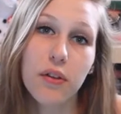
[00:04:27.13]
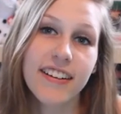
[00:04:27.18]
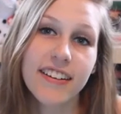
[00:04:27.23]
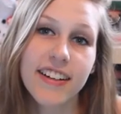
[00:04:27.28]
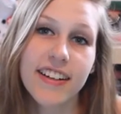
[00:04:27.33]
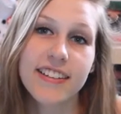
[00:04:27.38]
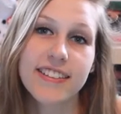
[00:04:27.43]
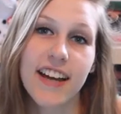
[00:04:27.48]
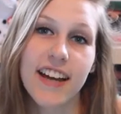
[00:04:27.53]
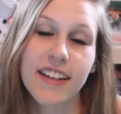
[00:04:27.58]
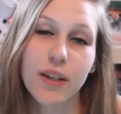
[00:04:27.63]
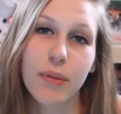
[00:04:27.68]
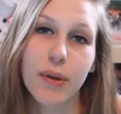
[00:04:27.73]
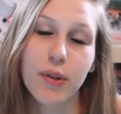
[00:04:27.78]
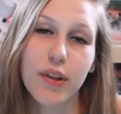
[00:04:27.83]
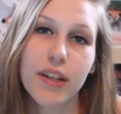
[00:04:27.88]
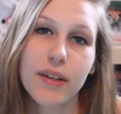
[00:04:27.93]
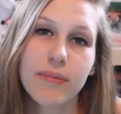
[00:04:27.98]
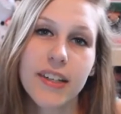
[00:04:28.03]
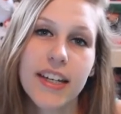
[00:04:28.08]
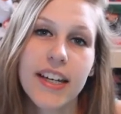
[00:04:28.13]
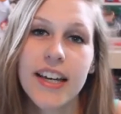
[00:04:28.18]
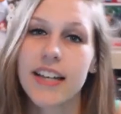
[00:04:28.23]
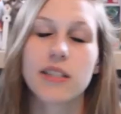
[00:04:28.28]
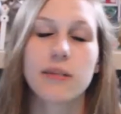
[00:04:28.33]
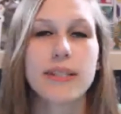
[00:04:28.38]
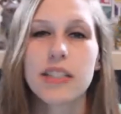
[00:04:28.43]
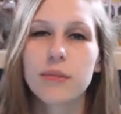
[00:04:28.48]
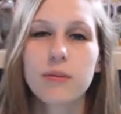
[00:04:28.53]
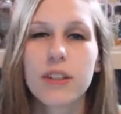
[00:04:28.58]
Because I like both of them. It
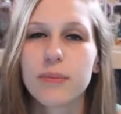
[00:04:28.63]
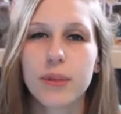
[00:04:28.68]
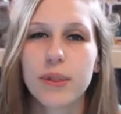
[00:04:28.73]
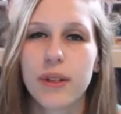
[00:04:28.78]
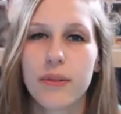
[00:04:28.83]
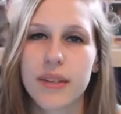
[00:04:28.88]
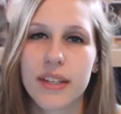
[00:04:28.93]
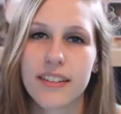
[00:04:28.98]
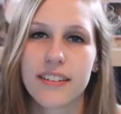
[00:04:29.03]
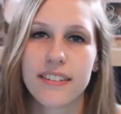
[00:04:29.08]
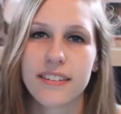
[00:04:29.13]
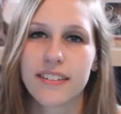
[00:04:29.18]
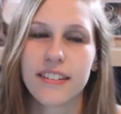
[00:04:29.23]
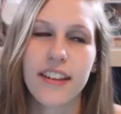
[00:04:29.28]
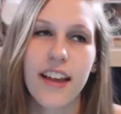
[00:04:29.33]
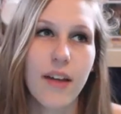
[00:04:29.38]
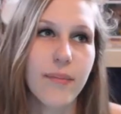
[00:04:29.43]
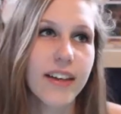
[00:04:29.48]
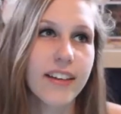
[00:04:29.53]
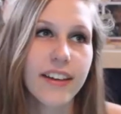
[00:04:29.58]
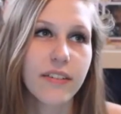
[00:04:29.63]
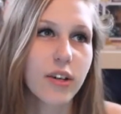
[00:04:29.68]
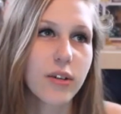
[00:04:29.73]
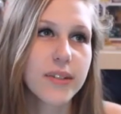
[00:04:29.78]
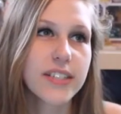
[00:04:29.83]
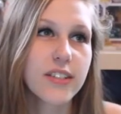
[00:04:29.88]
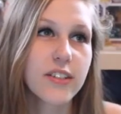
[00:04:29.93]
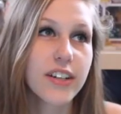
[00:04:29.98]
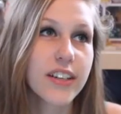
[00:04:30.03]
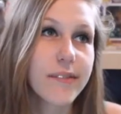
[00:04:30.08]
depends on what mood I'm in. I might like
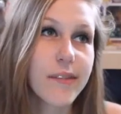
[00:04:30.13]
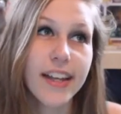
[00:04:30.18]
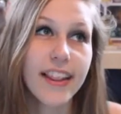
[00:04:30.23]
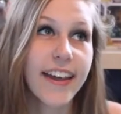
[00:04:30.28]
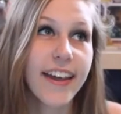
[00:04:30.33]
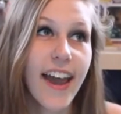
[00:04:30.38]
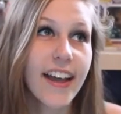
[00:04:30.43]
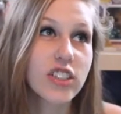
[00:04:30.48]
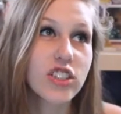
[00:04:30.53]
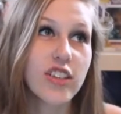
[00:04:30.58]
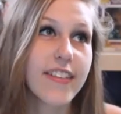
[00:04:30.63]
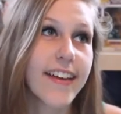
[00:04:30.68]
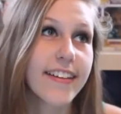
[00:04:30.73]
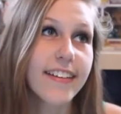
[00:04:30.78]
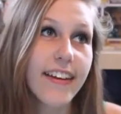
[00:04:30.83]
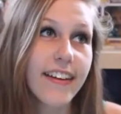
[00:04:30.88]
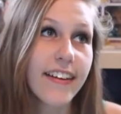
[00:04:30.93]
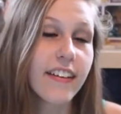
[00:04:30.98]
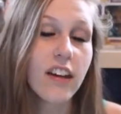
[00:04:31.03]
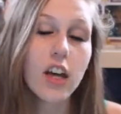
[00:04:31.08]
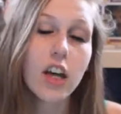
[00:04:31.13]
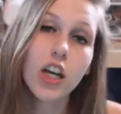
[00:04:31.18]
romance or I might like action that day.